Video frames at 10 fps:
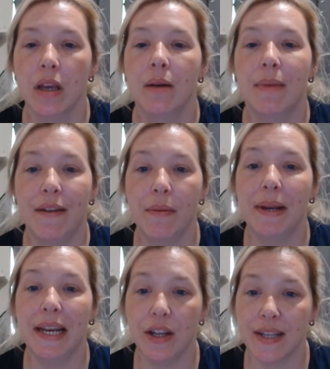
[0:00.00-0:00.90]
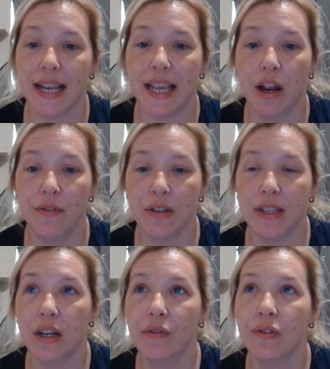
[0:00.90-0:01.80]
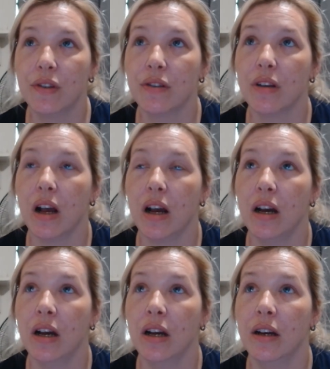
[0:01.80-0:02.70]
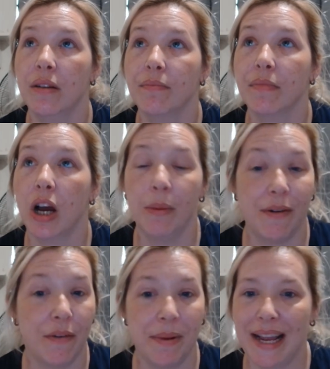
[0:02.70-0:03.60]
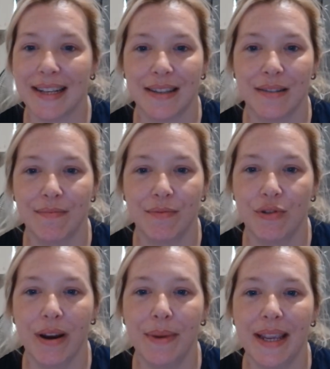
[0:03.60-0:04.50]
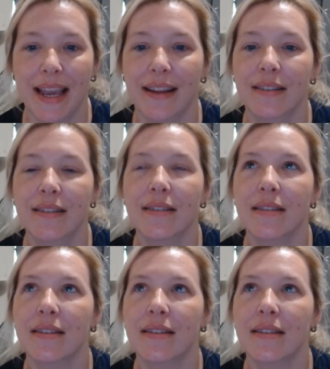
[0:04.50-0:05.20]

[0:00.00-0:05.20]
Everybody, you take care of yourselves. I hope everybody has a great weekend.